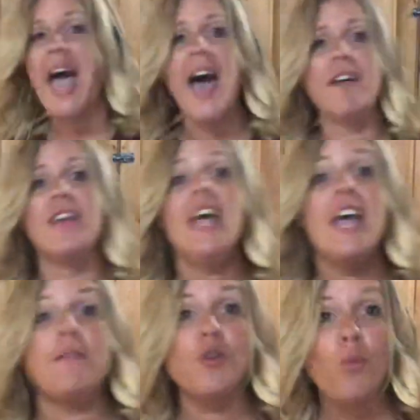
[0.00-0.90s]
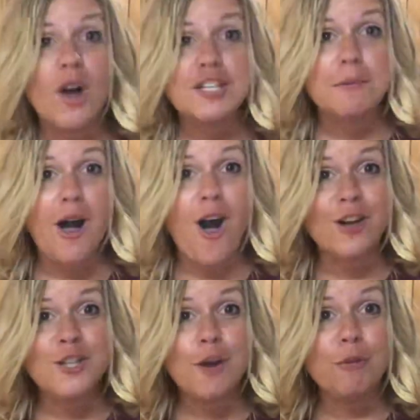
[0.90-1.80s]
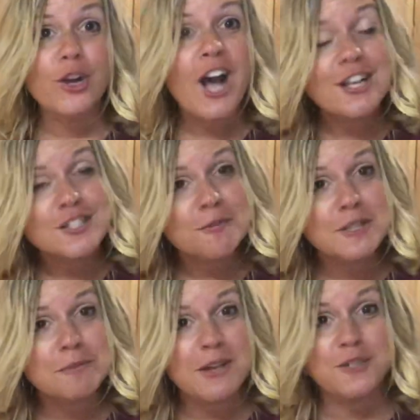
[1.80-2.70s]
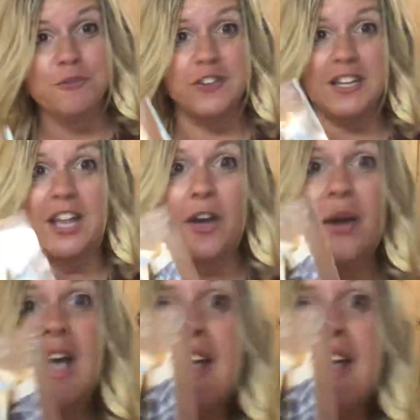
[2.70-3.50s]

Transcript: have, if you watched my October customer special video,